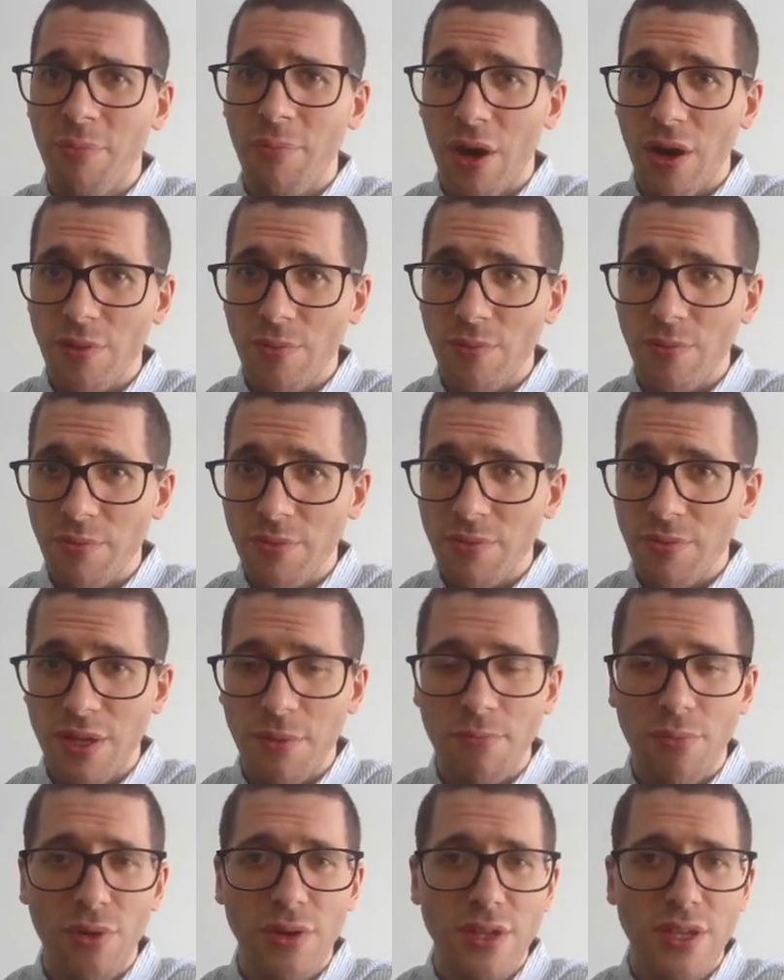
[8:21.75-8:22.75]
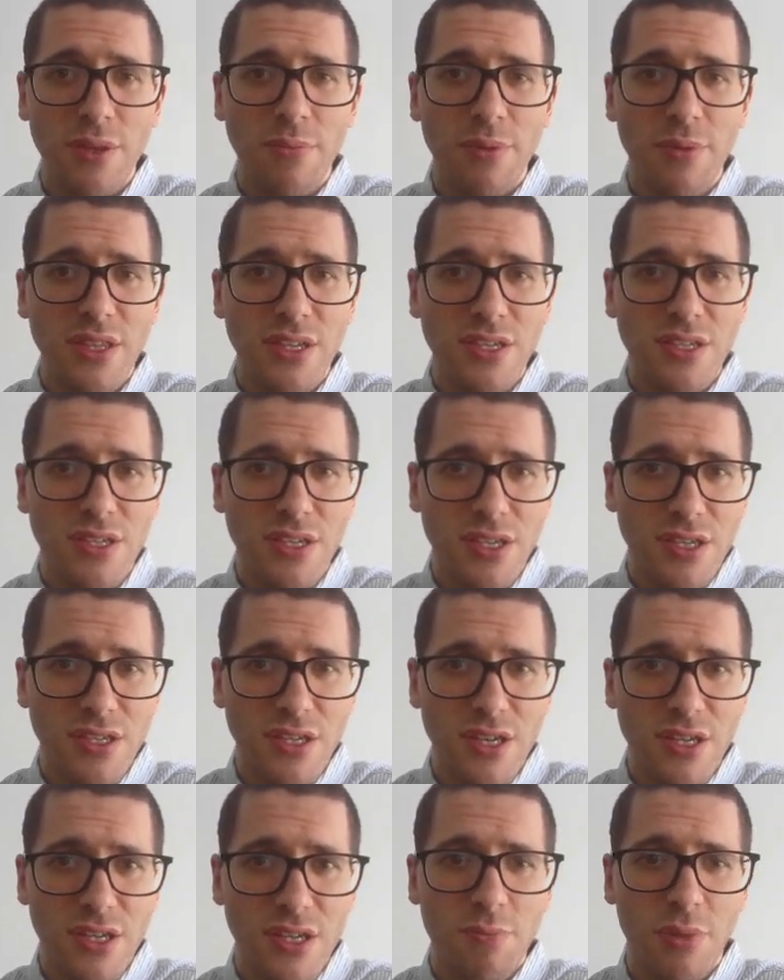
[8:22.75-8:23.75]
pawn will be supported by the
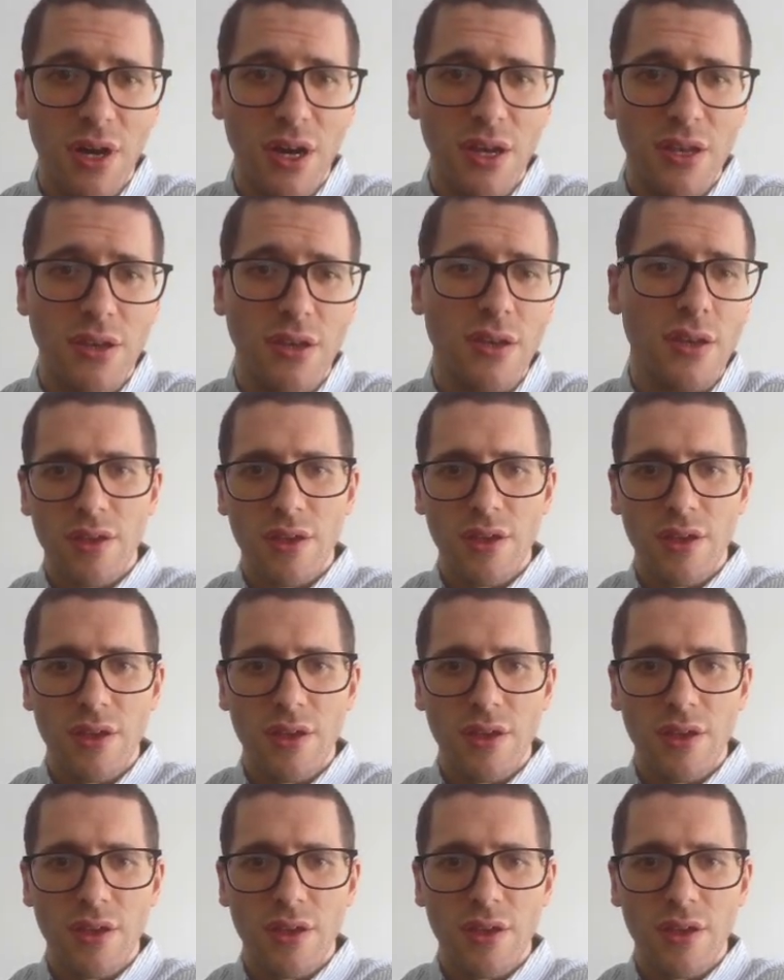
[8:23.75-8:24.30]
c6 pawn,